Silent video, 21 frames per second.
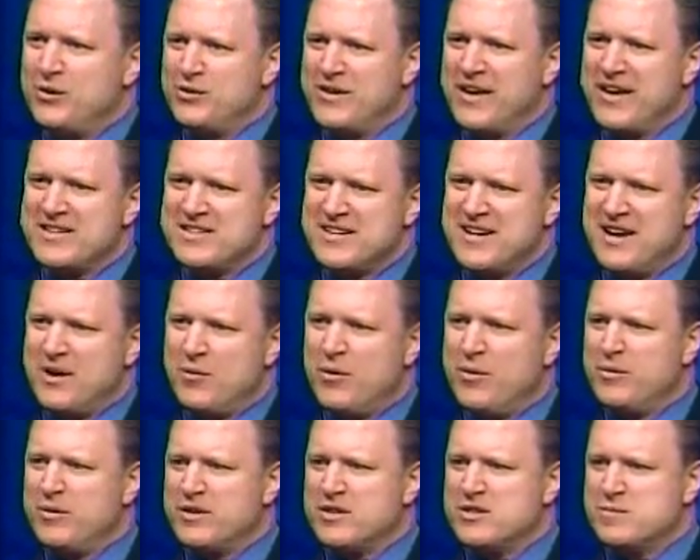2008,
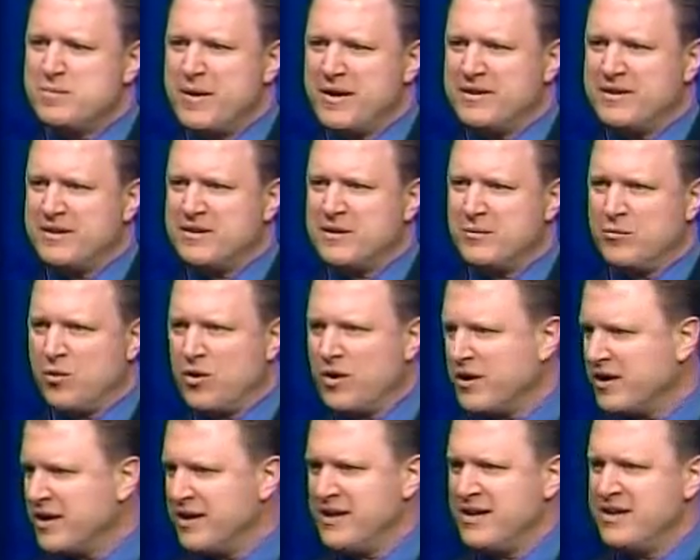we would expect that the
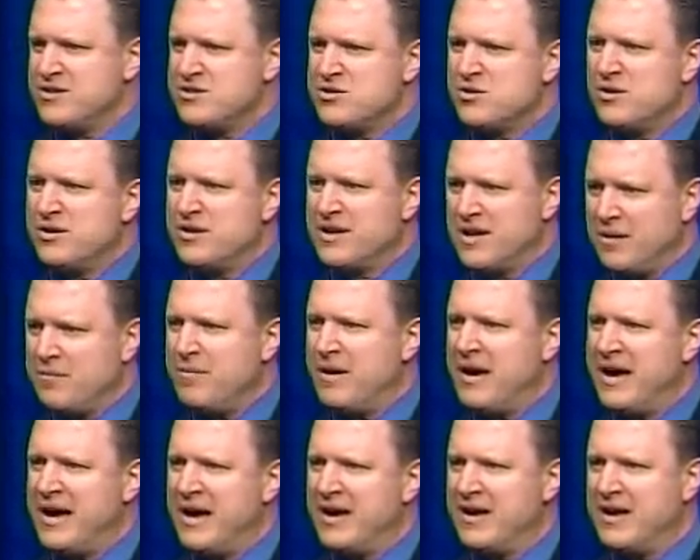market is going to come
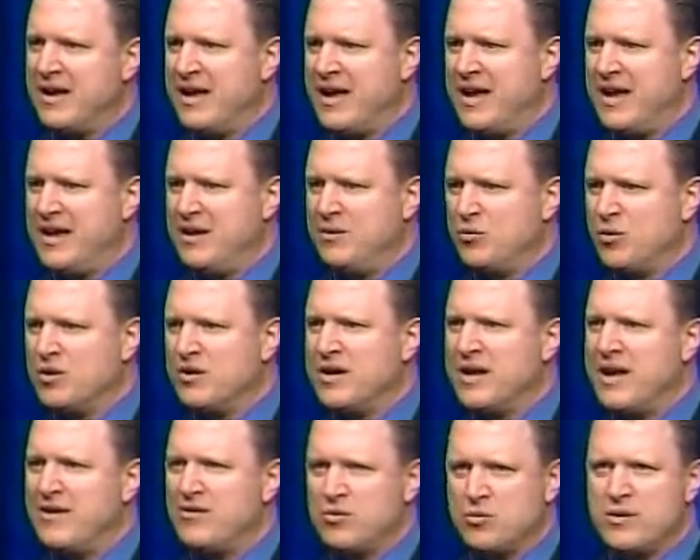back and we're
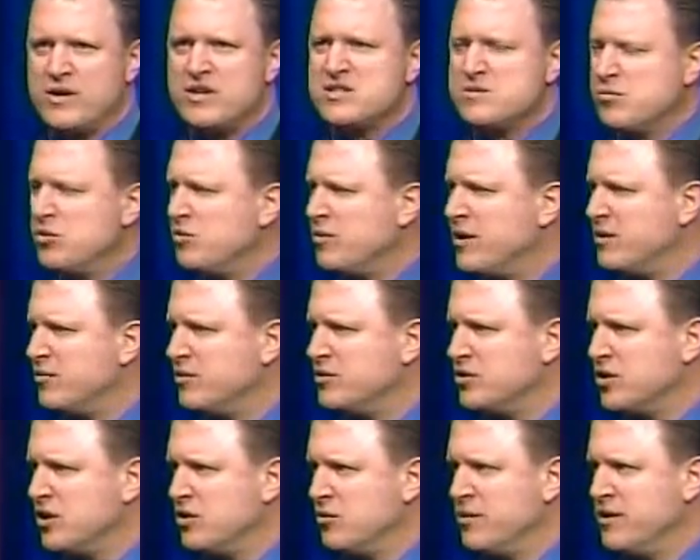going to have a reasonable rate of
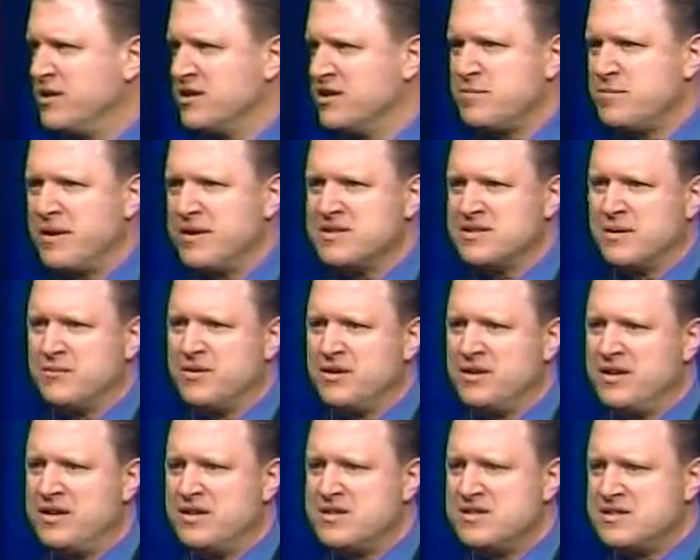return. We'd expect
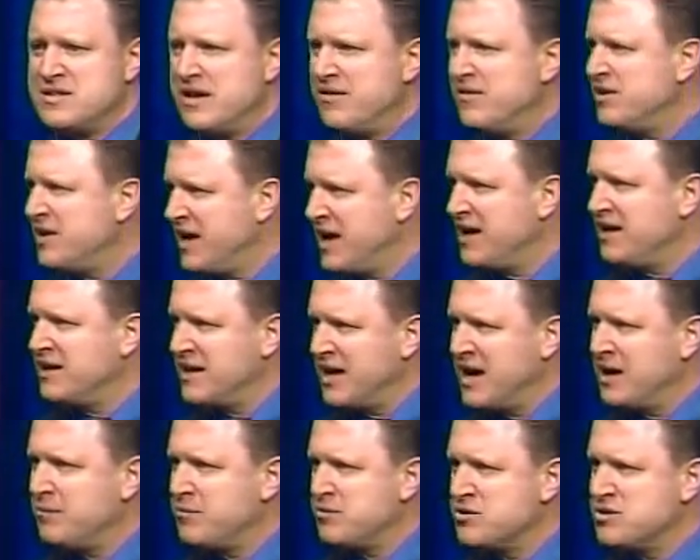something in a 7, 8,
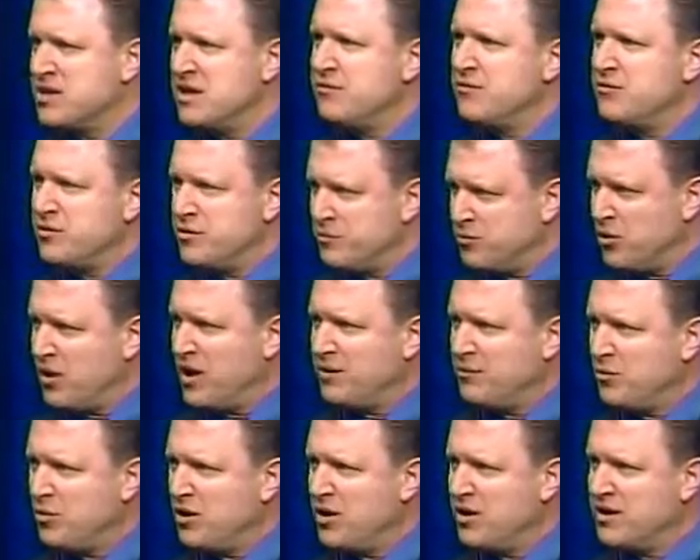9% for the
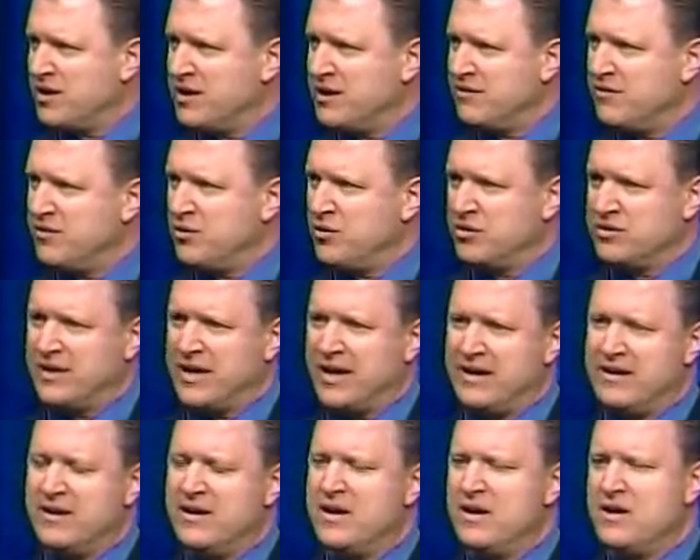broad market. If you looked
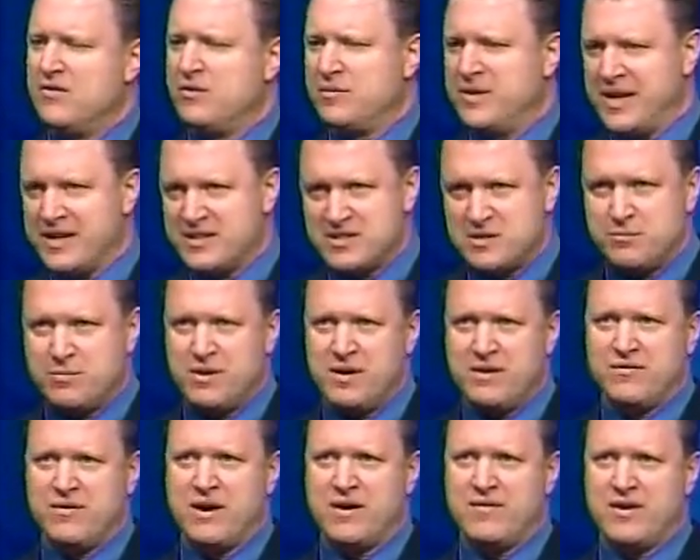at from the
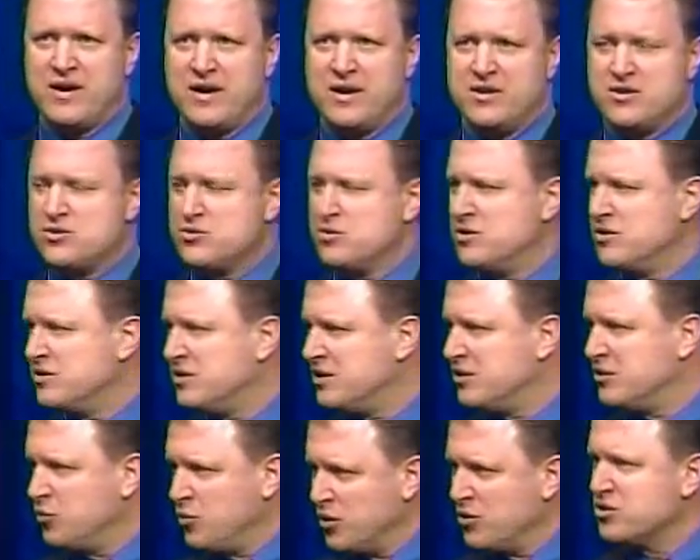S&P 500
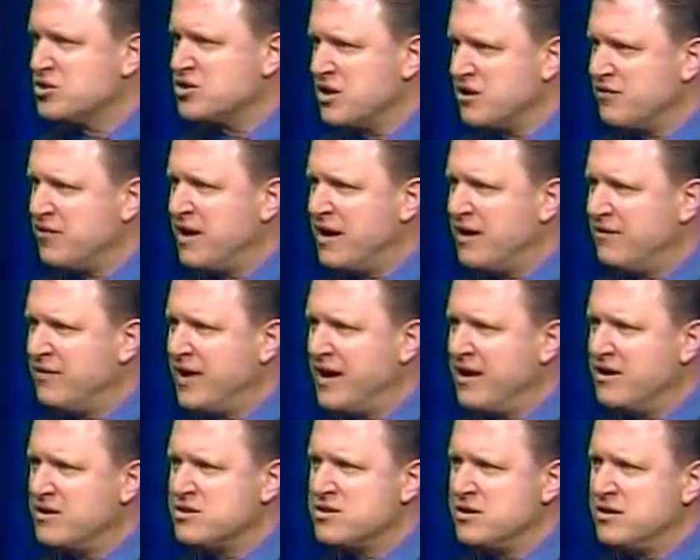to the Wilshire
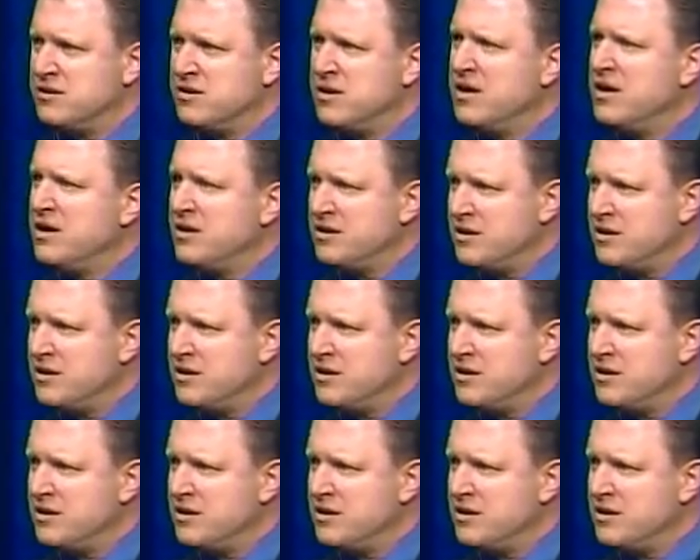5000,